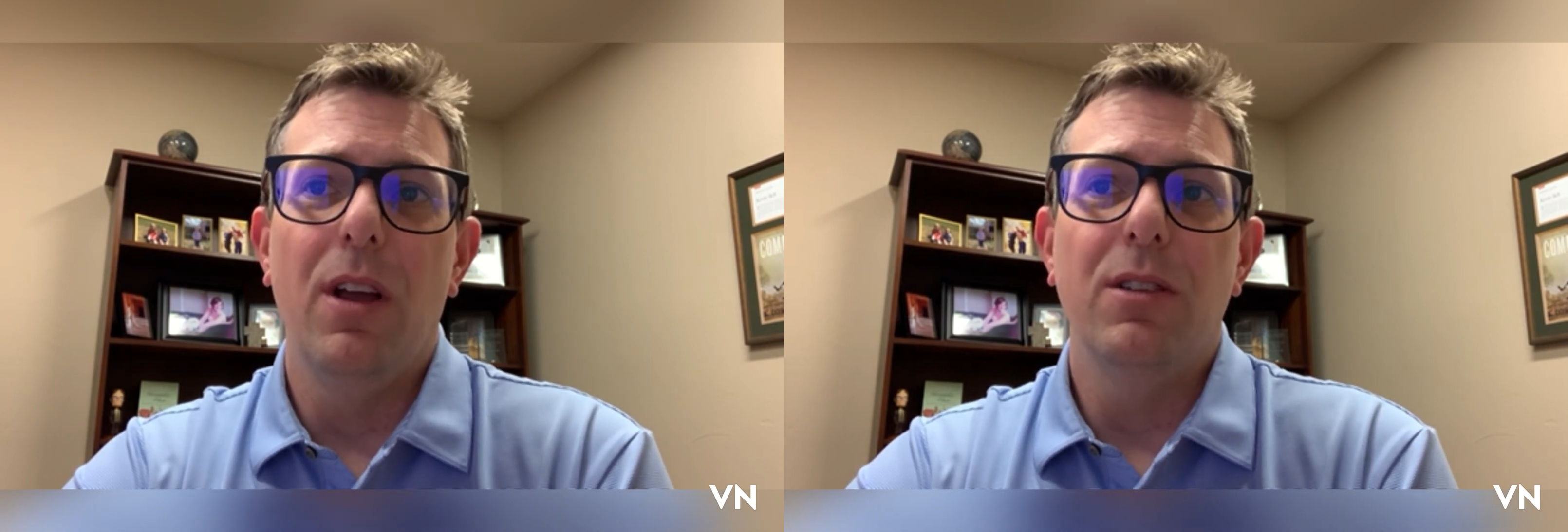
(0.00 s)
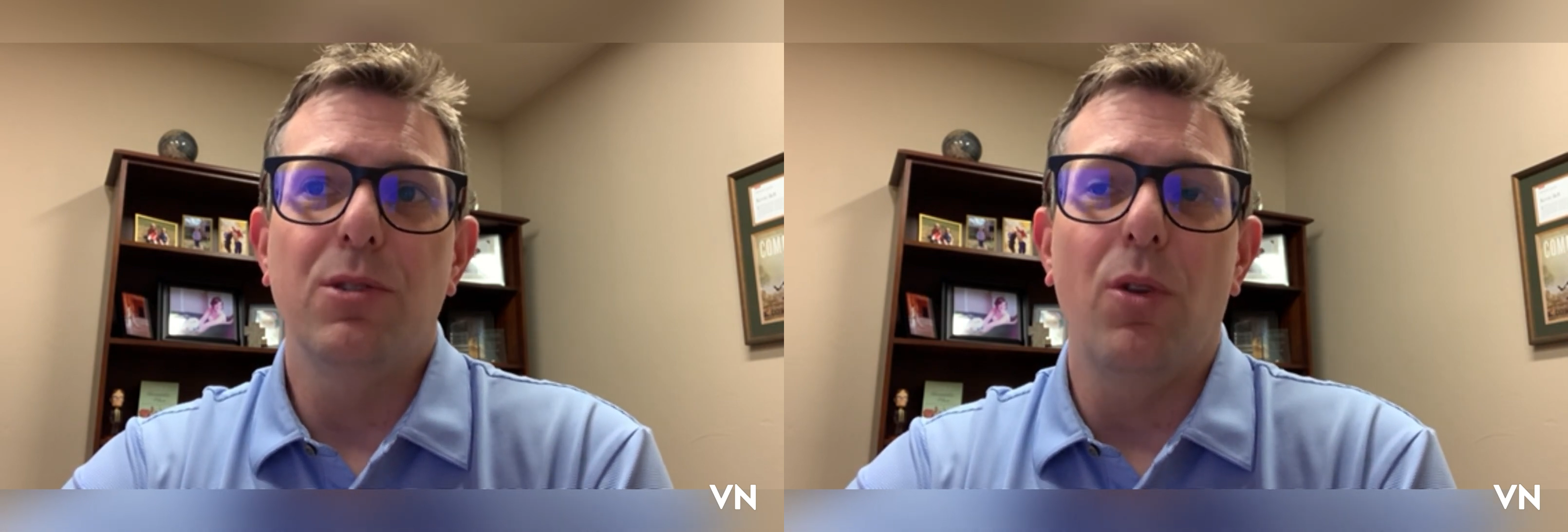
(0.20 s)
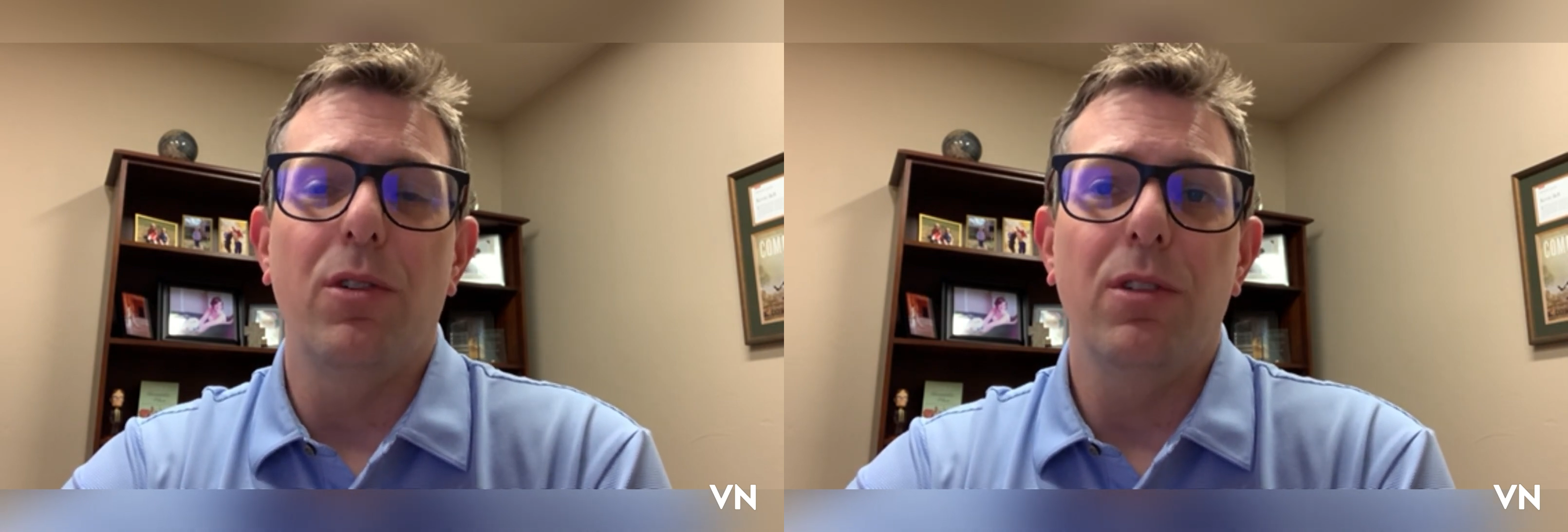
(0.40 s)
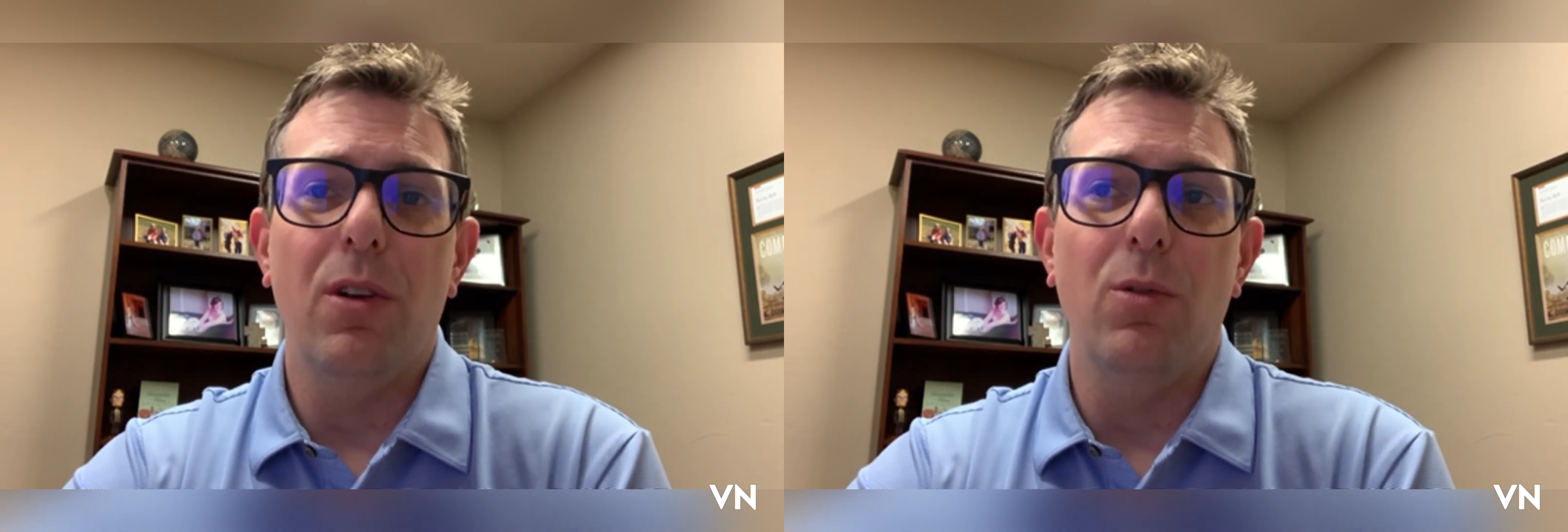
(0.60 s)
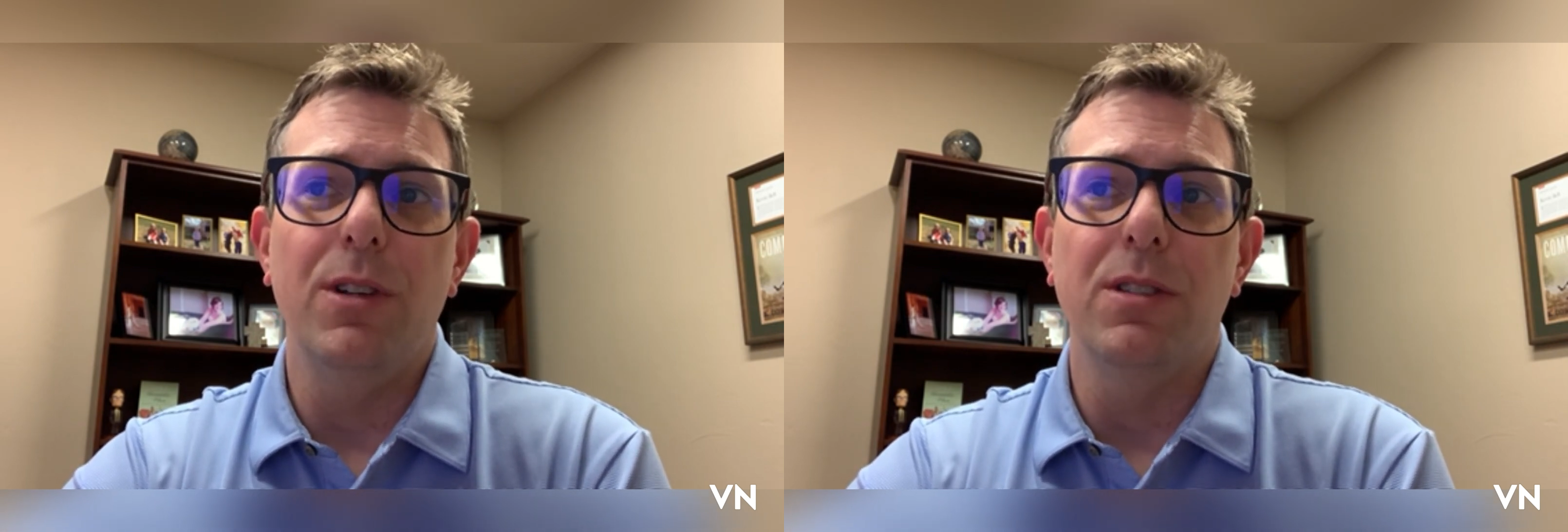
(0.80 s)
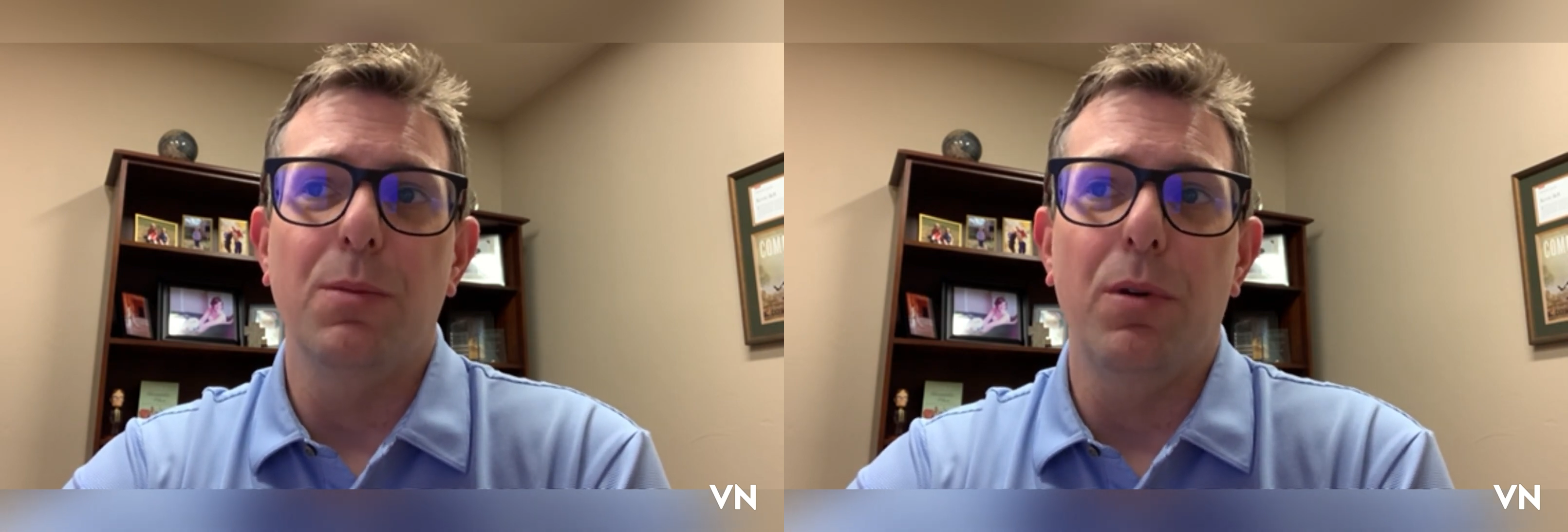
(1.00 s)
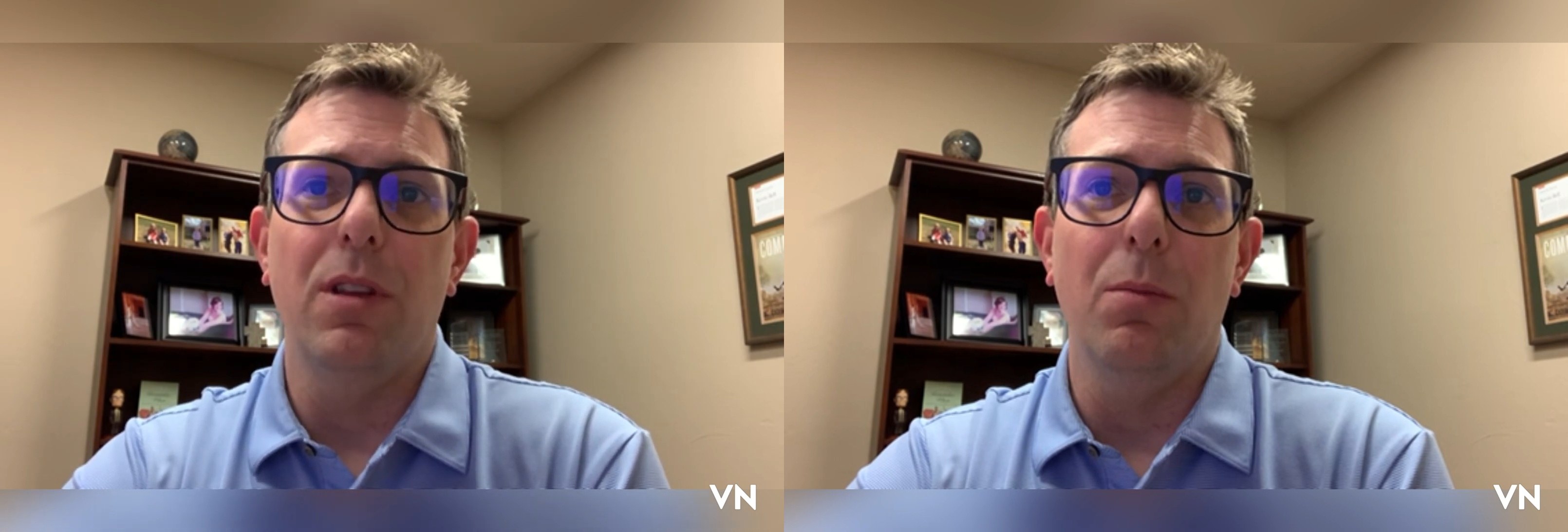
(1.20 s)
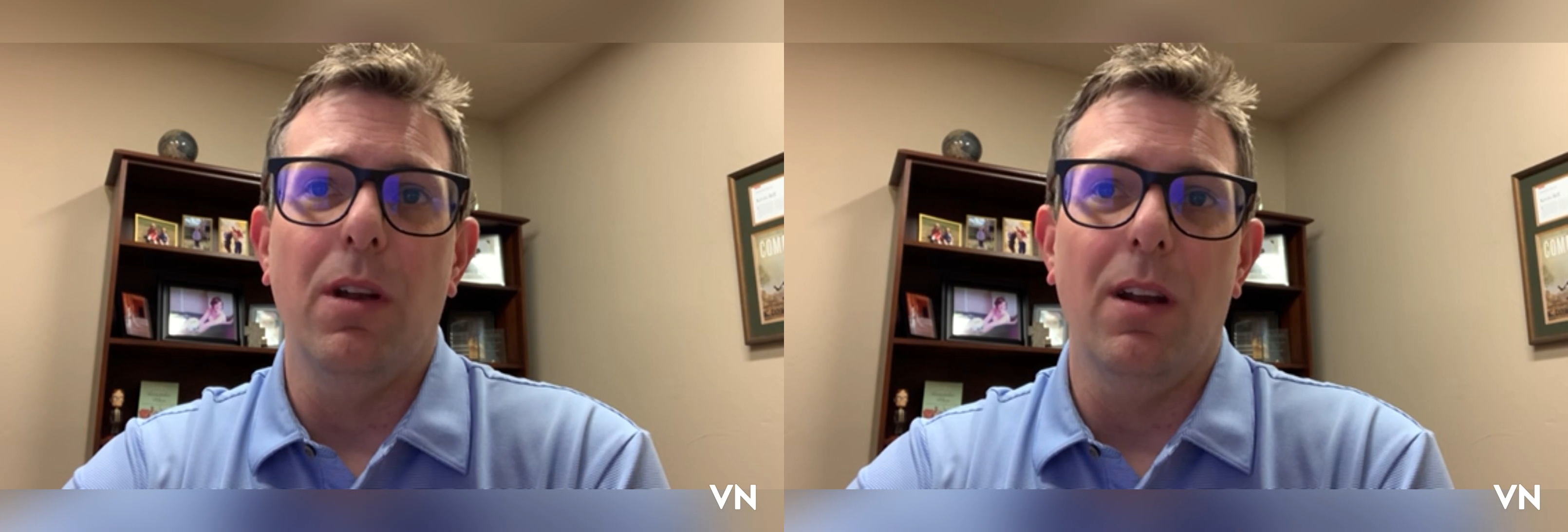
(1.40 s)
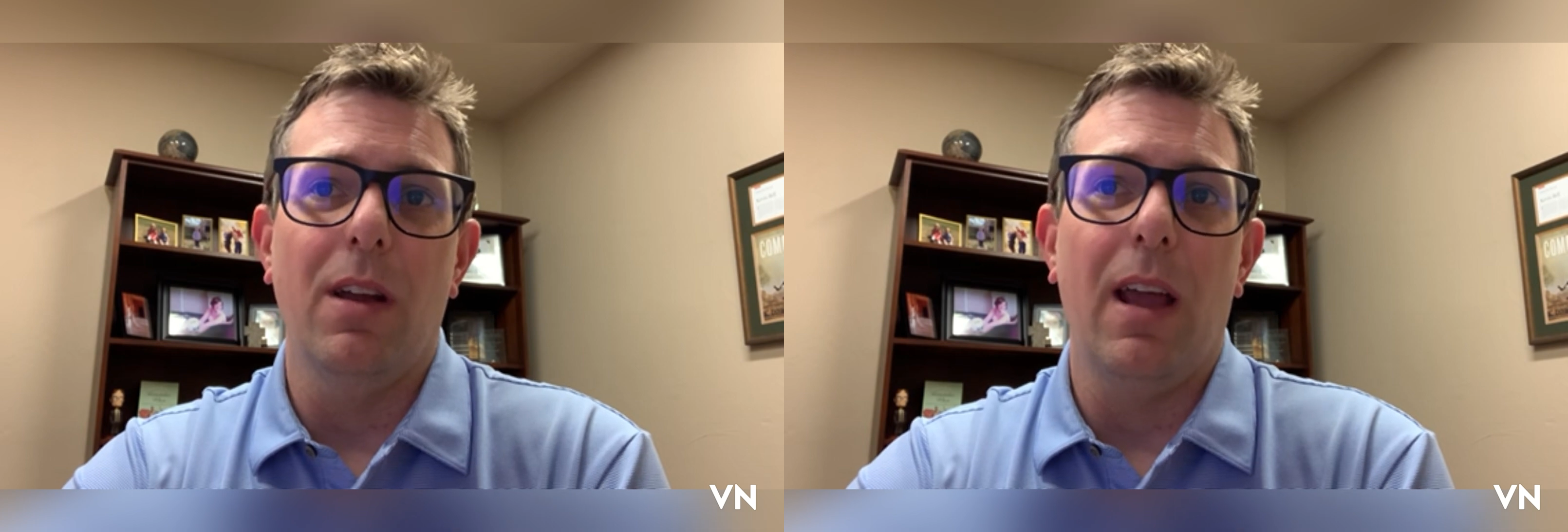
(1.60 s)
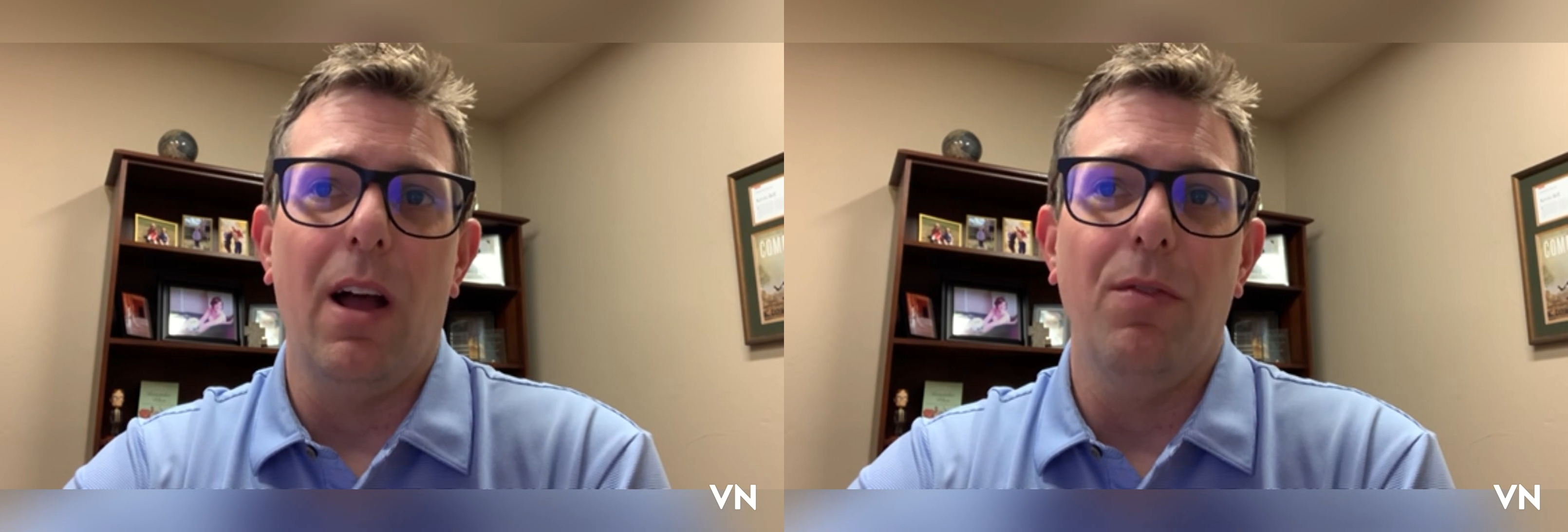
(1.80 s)
So there's little reason to put them in an
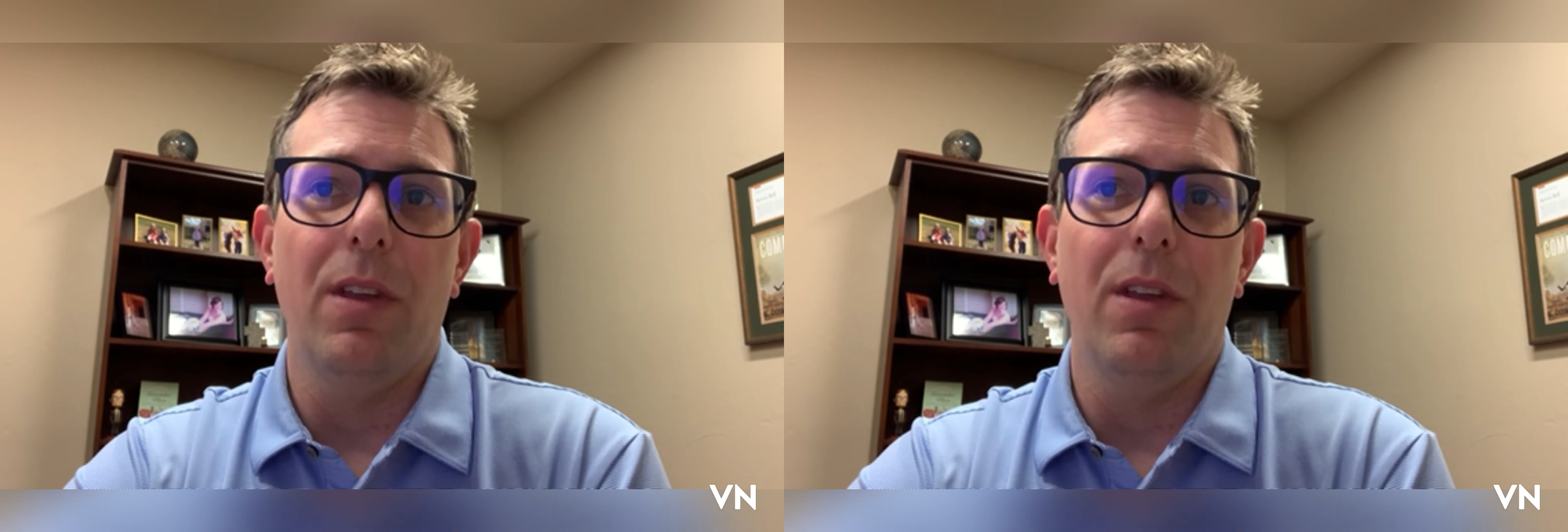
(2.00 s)
account